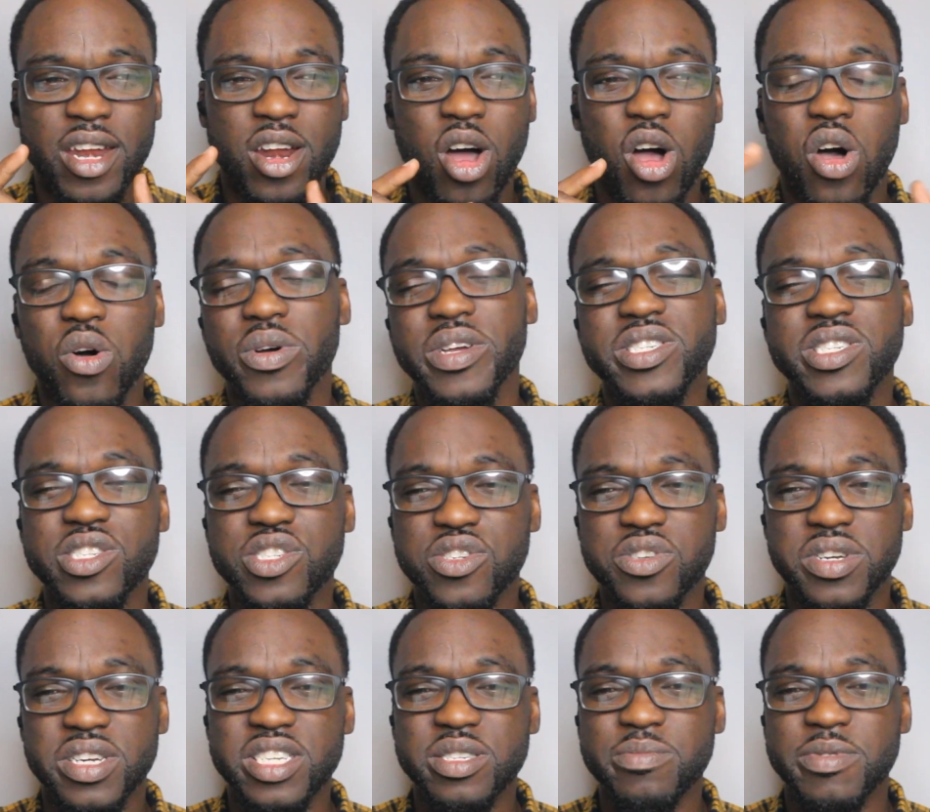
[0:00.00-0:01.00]
it always
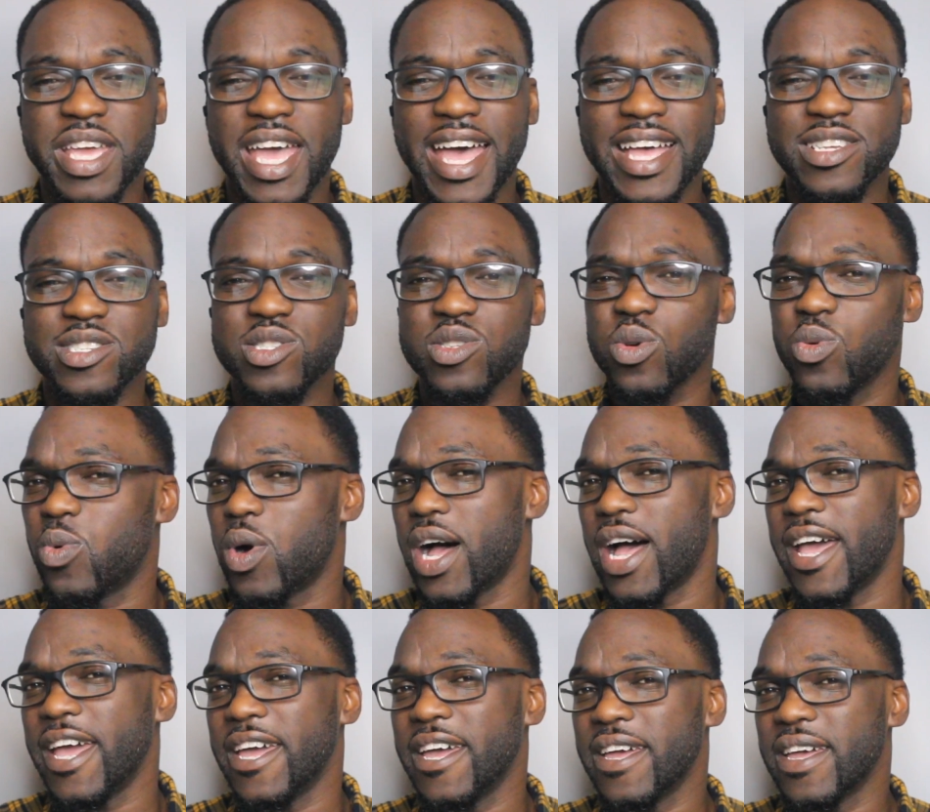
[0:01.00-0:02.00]
intrigues me as to
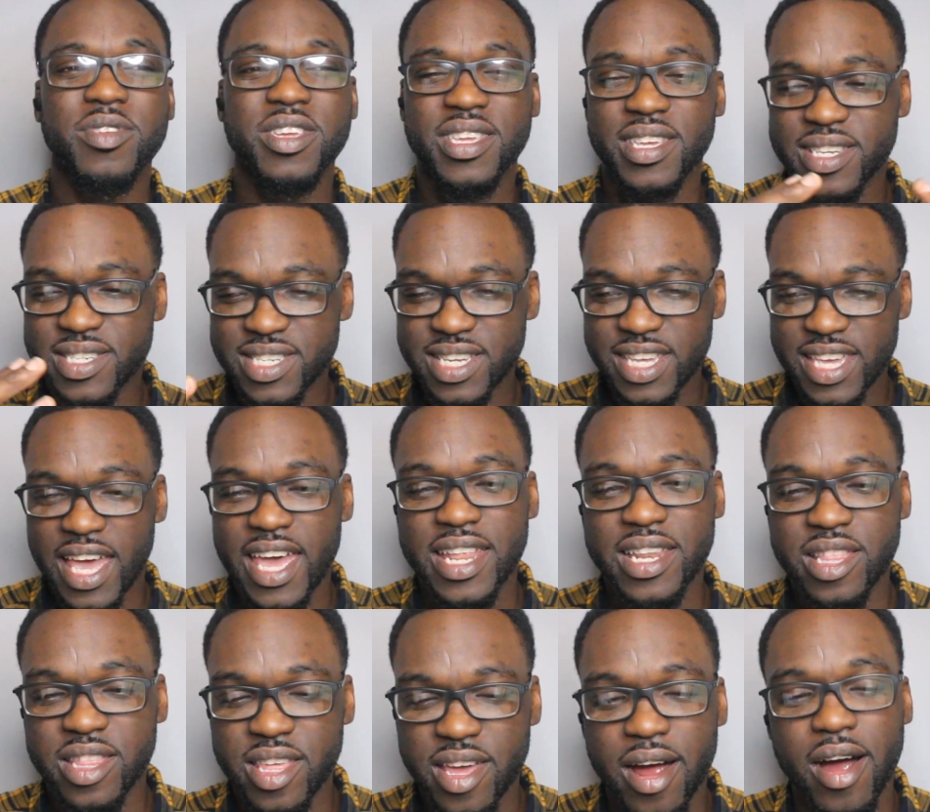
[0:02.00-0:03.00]
why. Because
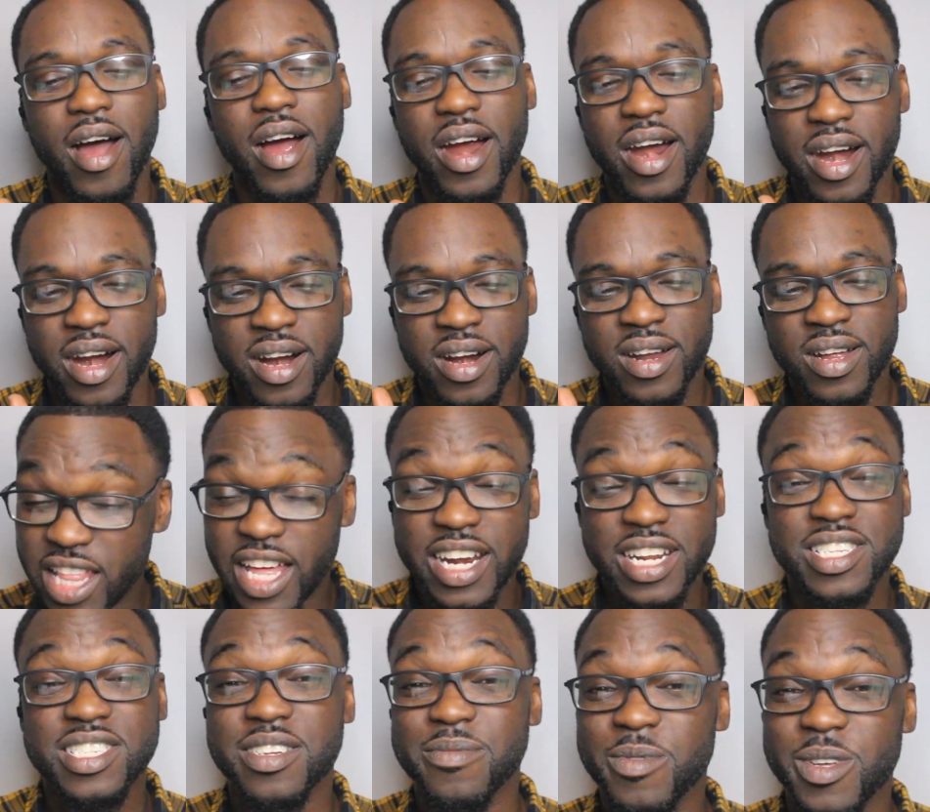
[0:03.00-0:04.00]
again, there are a
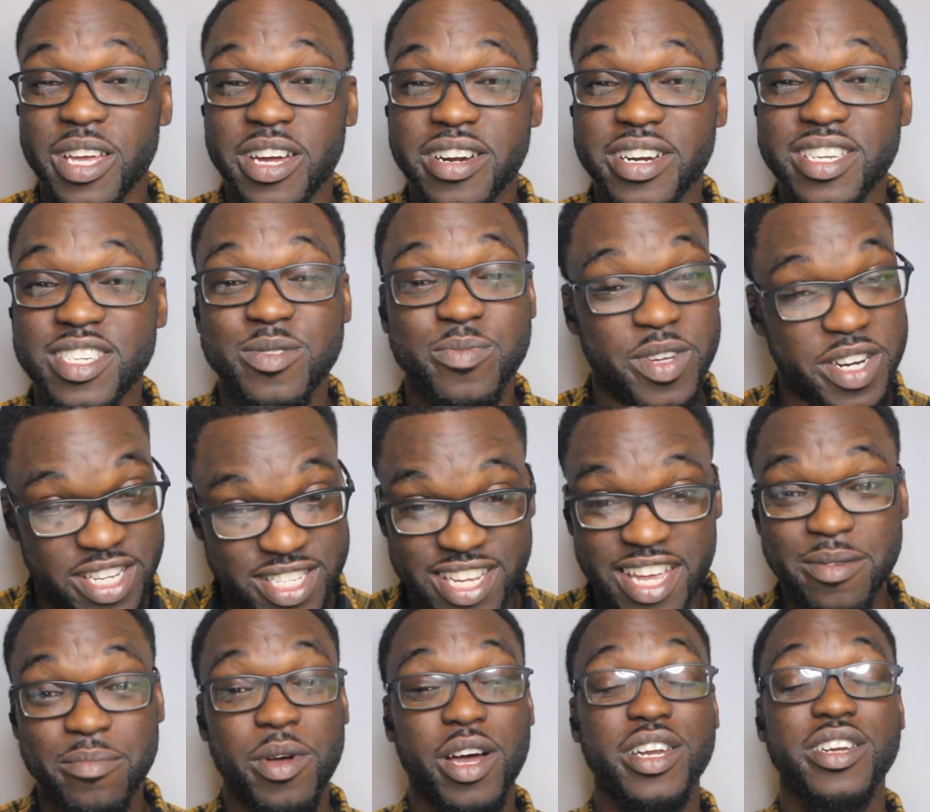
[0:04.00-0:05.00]
lot of similarities, but as
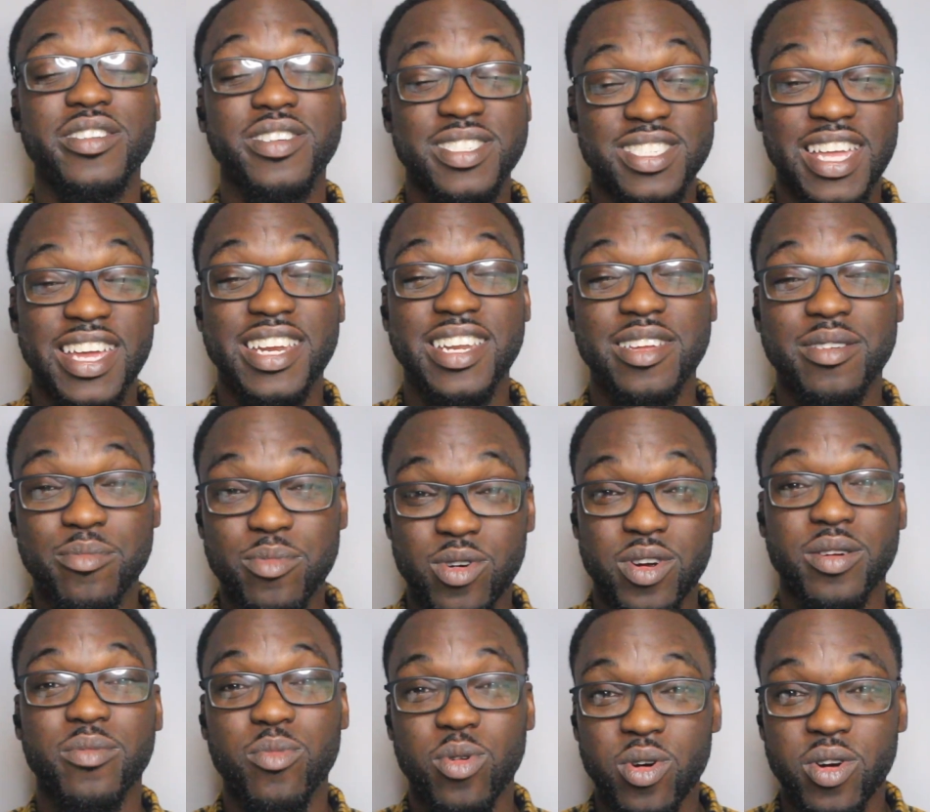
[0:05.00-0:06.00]
I'm understanding
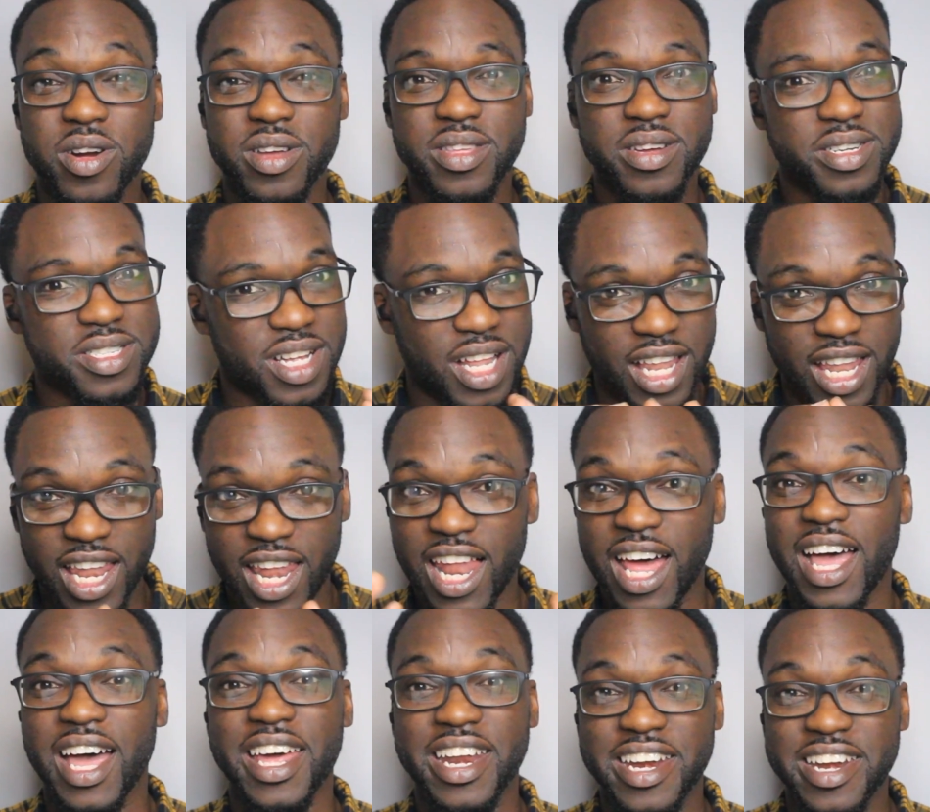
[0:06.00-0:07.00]
more and more, there's a
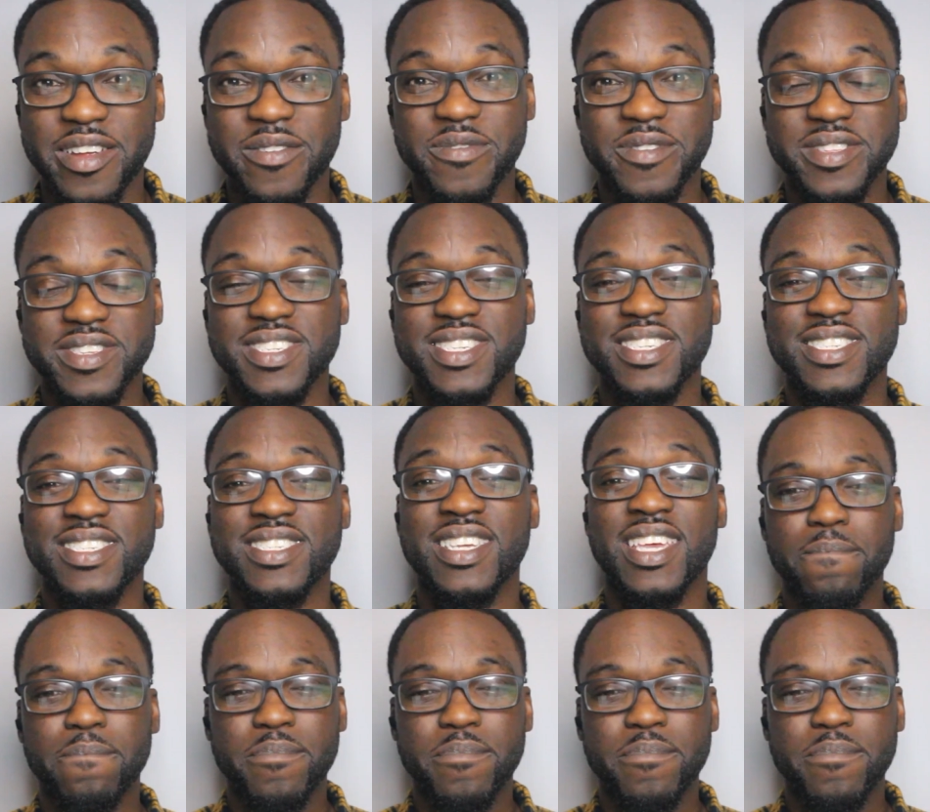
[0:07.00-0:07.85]
lot of differences.